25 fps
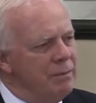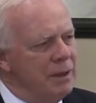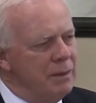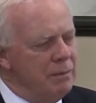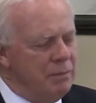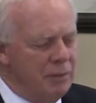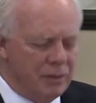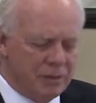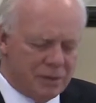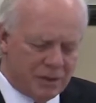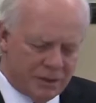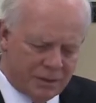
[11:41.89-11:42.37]

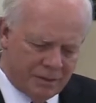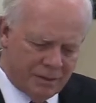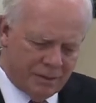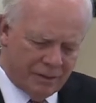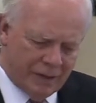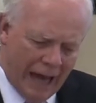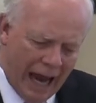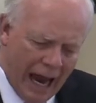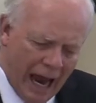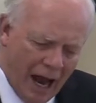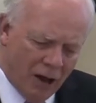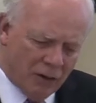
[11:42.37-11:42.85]
people's
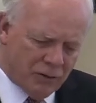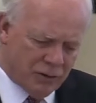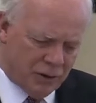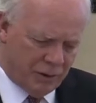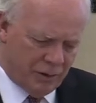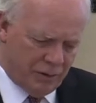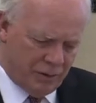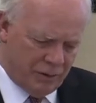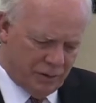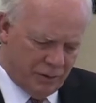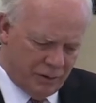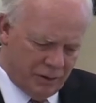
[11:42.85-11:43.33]

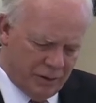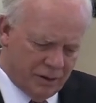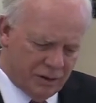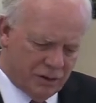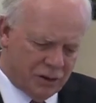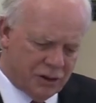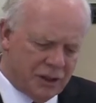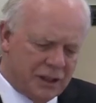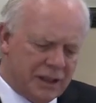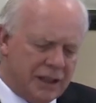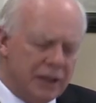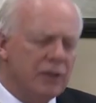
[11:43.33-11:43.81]
houses to
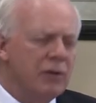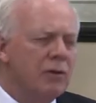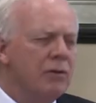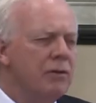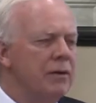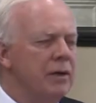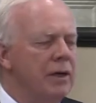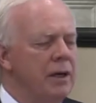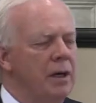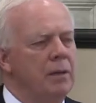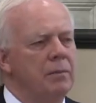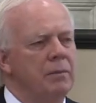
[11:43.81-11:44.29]
steal
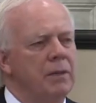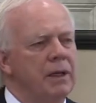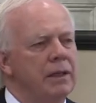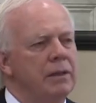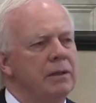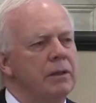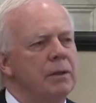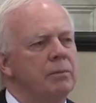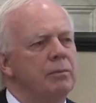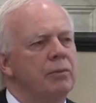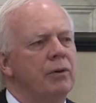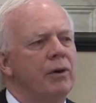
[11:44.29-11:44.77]
them
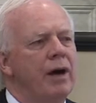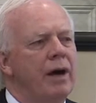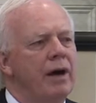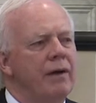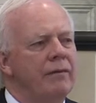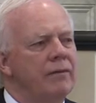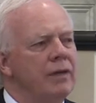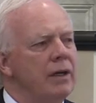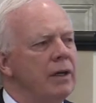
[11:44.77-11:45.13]
and deprive